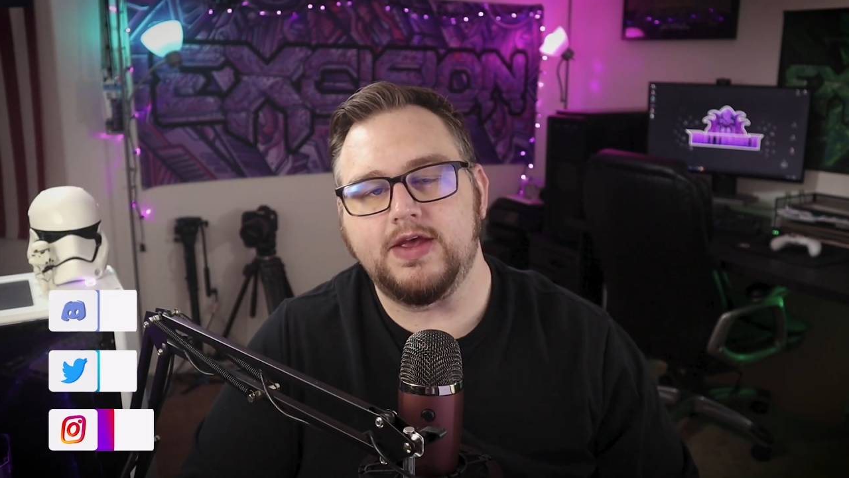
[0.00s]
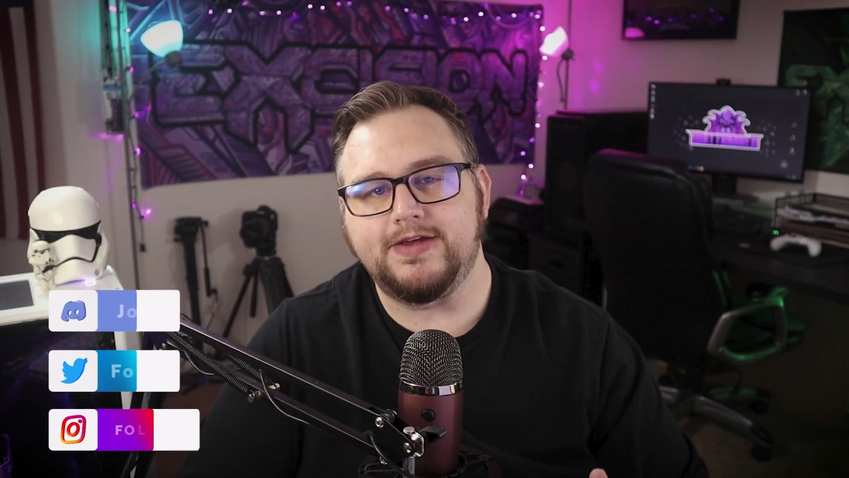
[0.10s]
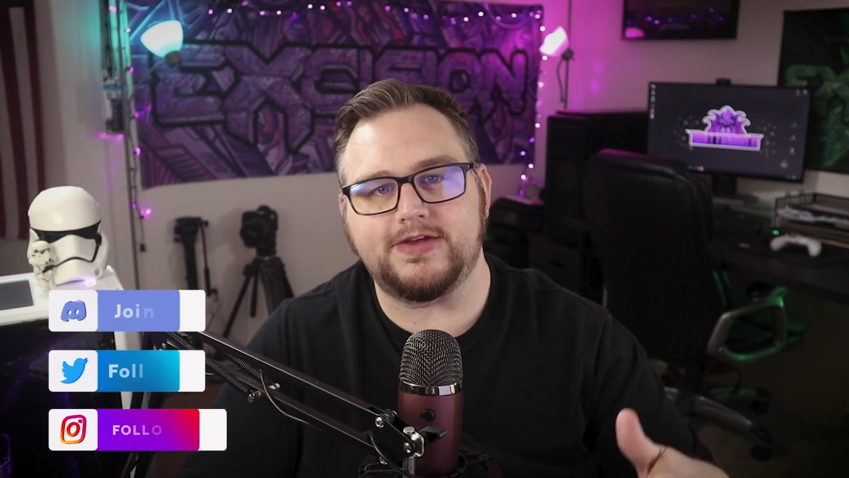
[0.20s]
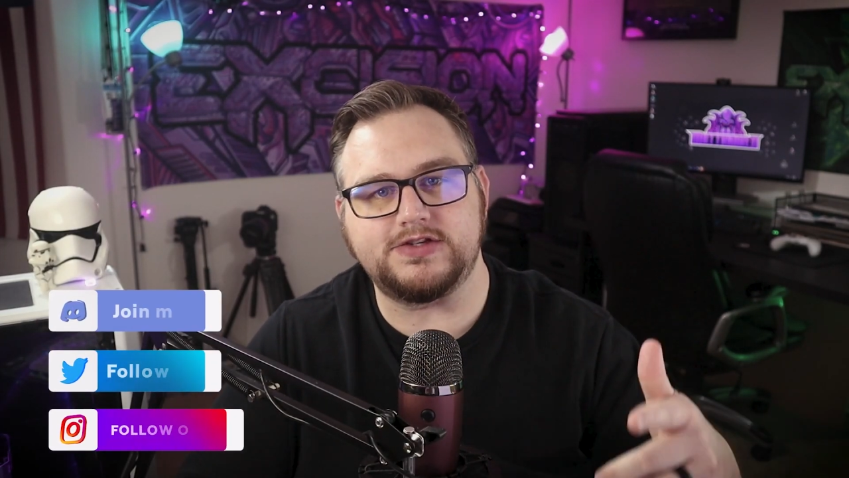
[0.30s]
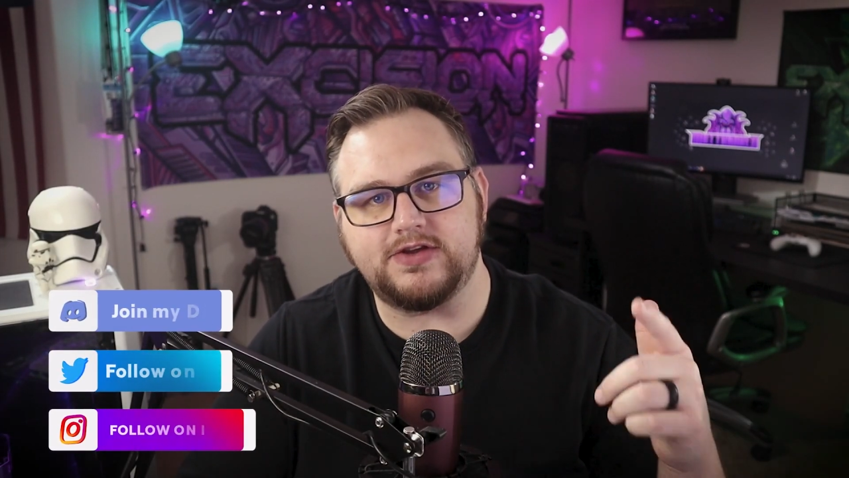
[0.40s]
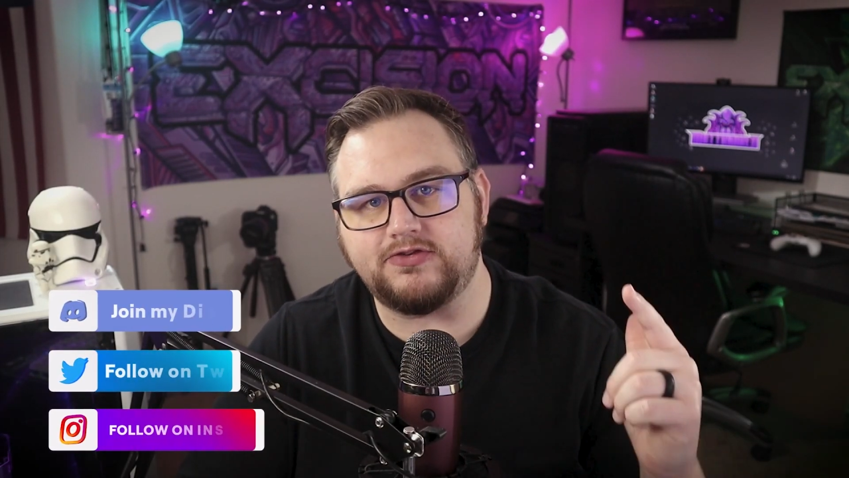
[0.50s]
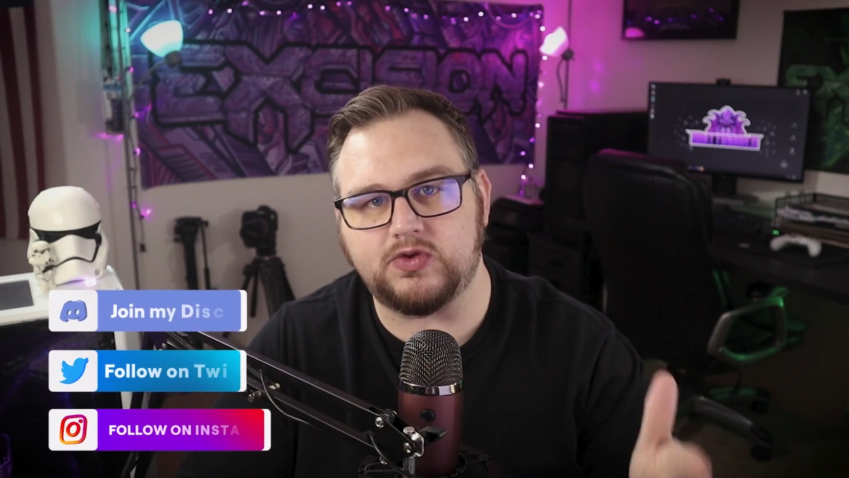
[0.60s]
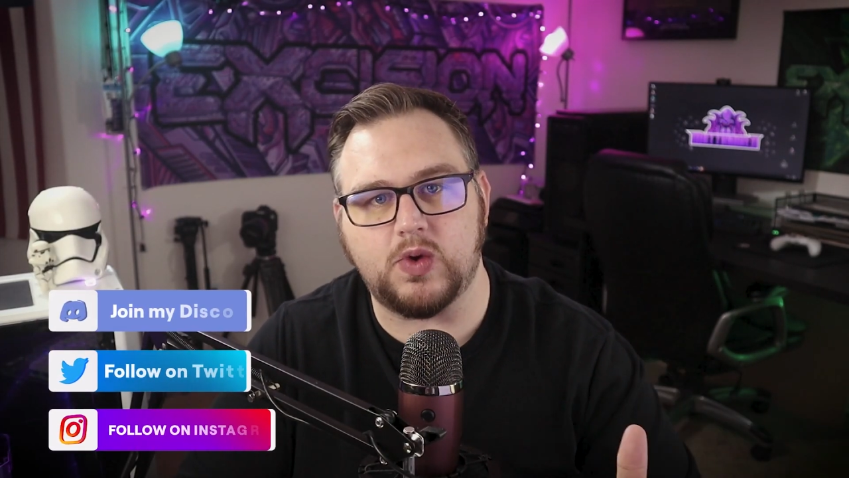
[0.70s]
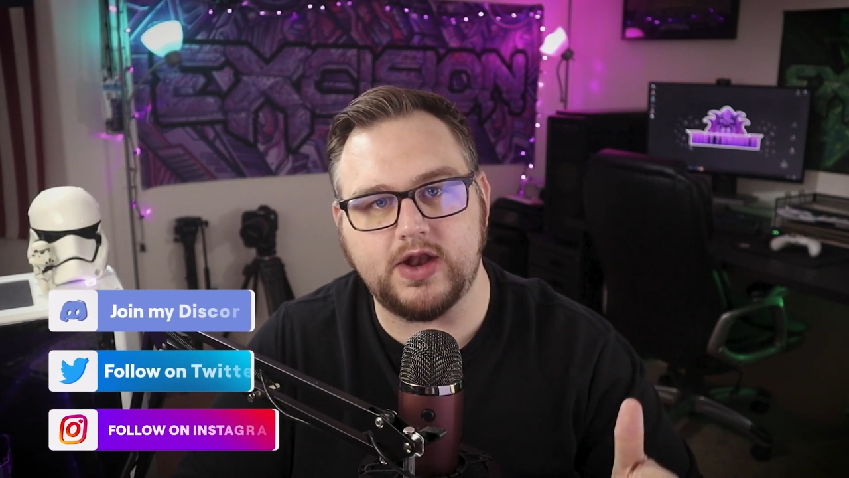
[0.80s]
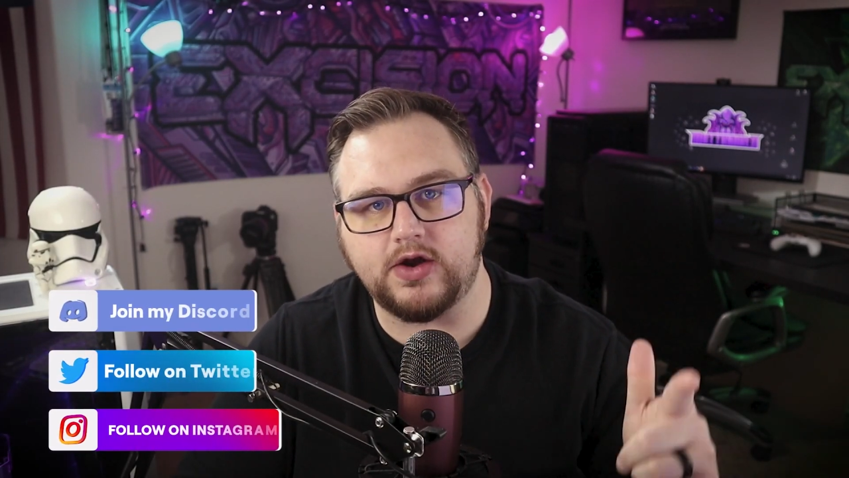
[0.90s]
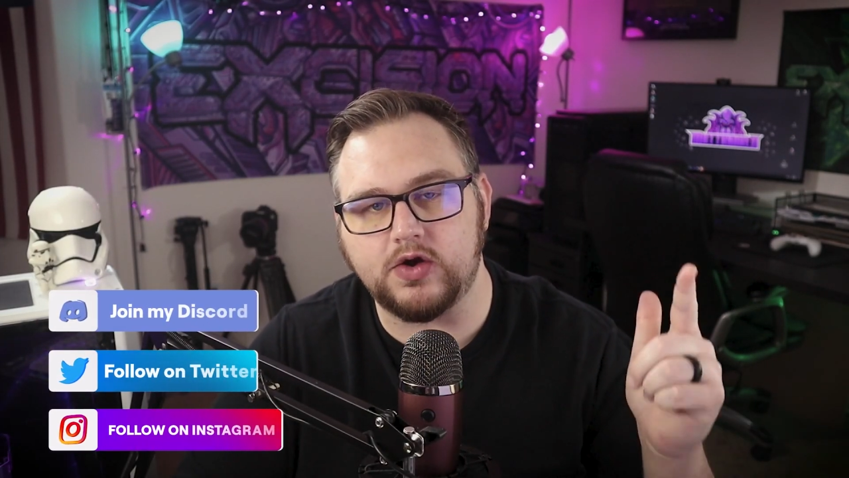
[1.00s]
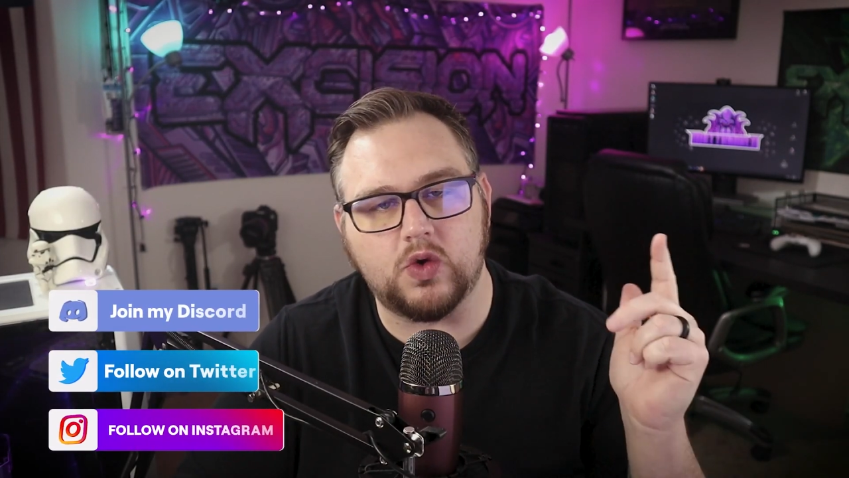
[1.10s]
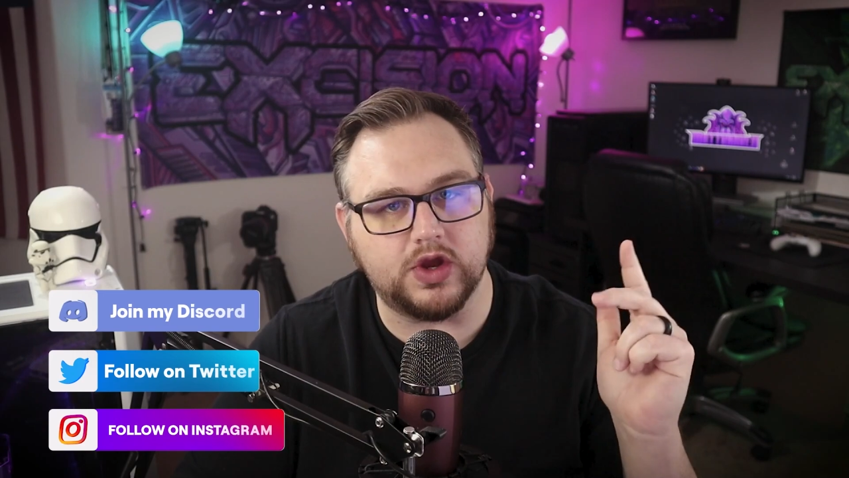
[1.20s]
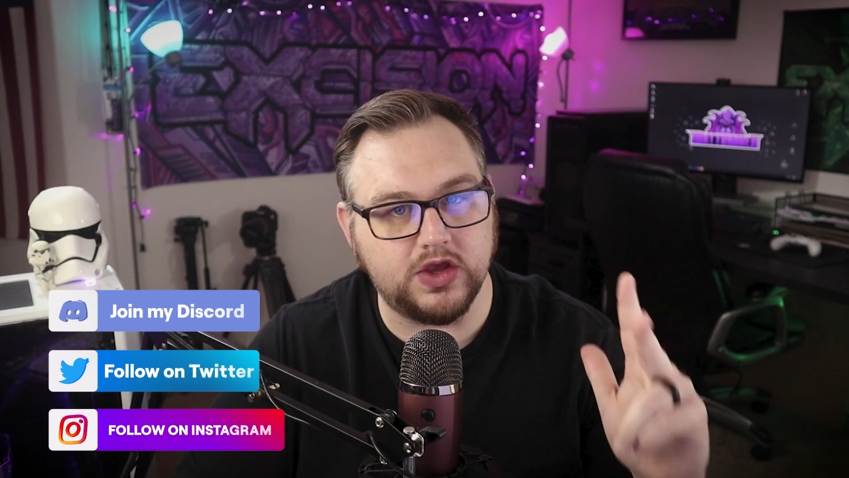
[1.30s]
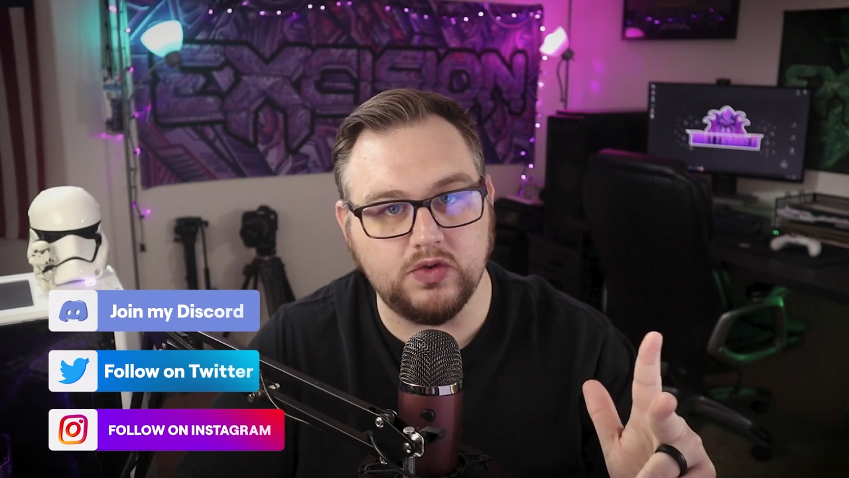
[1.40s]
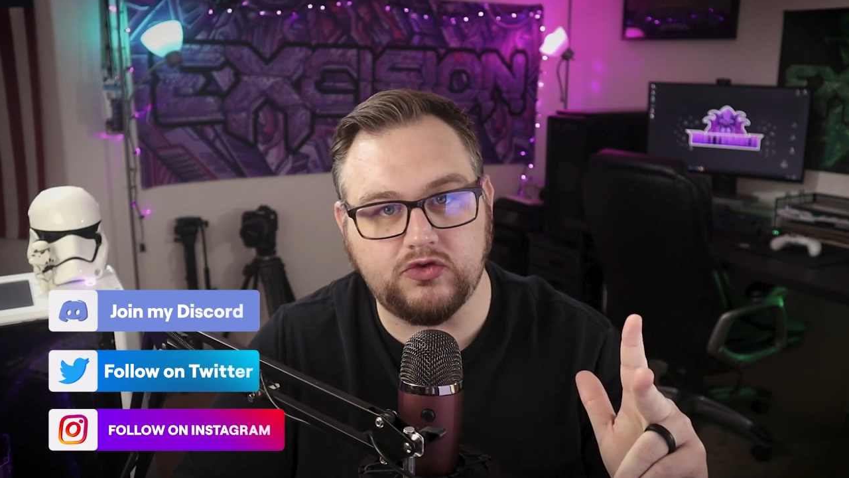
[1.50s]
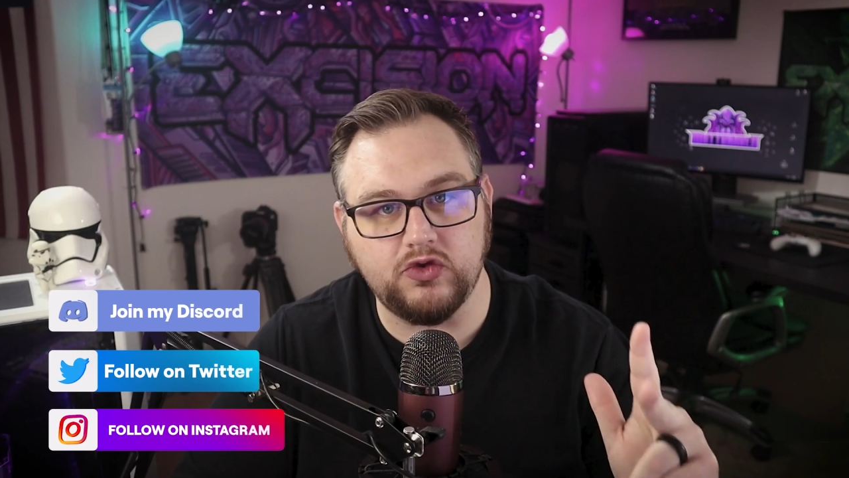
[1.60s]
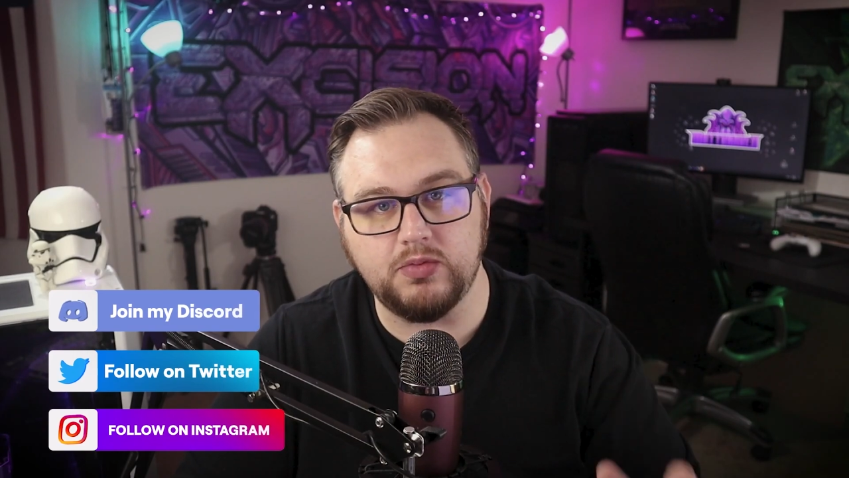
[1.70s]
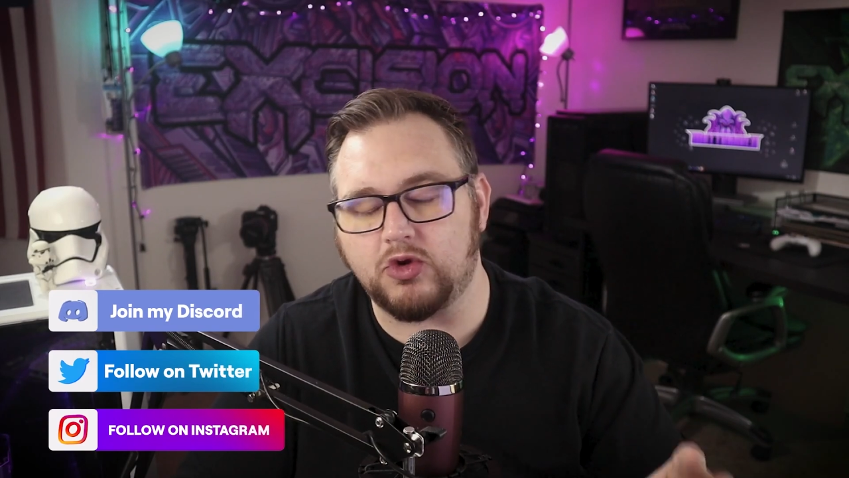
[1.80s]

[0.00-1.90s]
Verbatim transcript: such as Twitter or YouTube